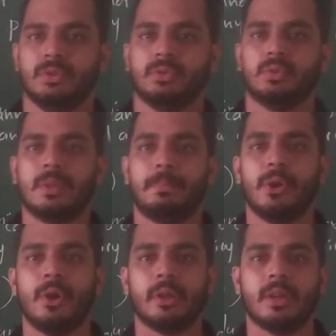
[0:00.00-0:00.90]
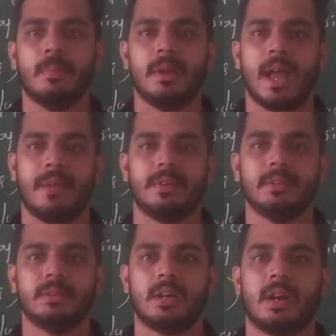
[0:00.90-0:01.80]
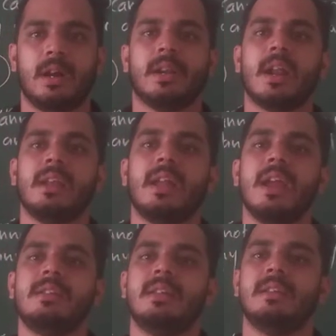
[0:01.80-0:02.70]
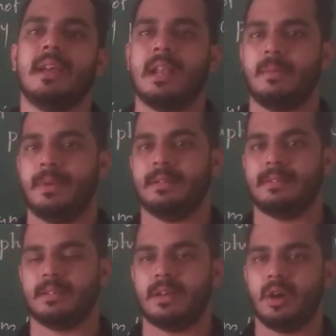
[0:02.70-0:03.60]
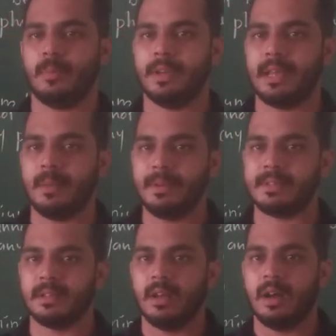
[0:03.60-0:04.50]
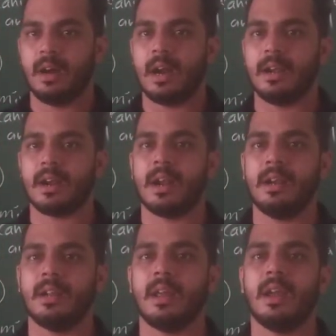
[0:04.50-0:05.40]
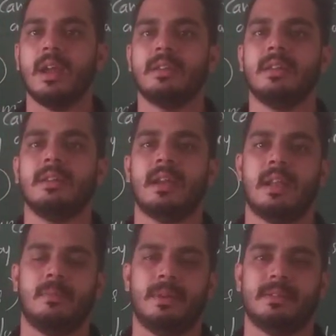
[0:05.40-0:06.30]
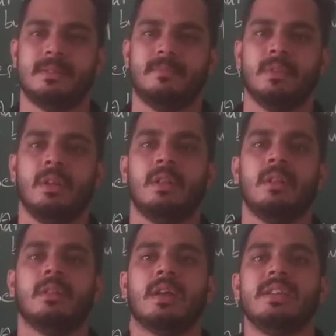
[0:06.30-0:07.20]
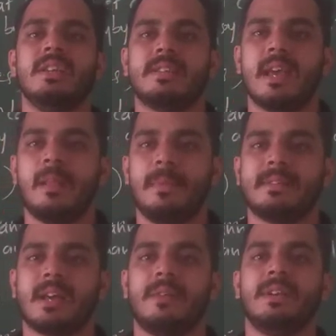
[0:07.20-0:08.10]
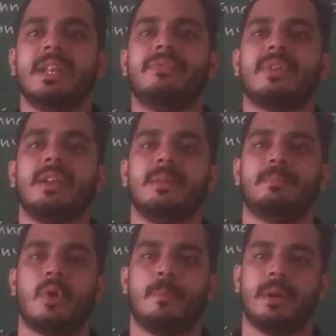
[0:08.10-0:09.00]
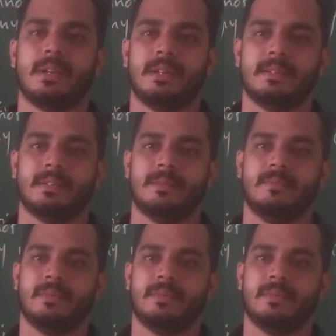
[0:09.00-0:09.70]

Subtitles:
So the periodic table having 118 elements. How many elements? 118 elements. Each elements having different properties.